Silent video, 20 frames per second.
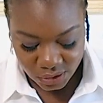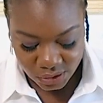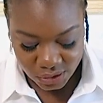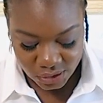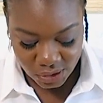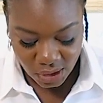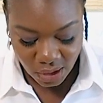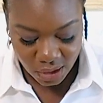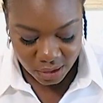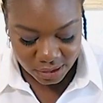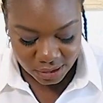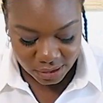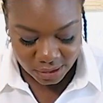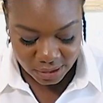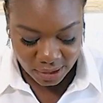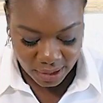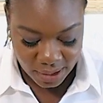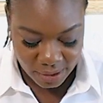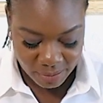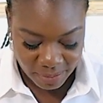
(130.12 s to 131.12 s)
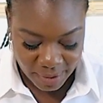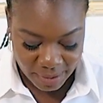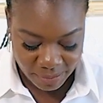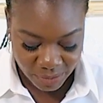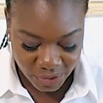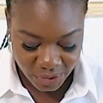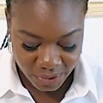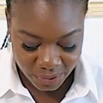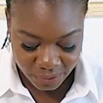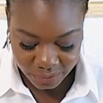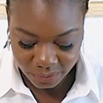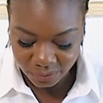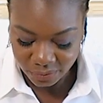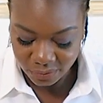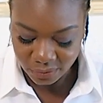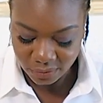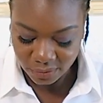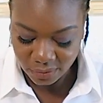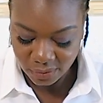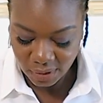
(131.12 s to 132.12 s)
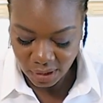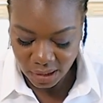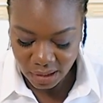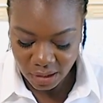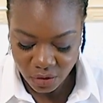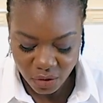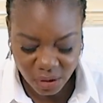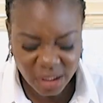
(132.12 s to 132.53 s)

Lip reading: salt and pepper, and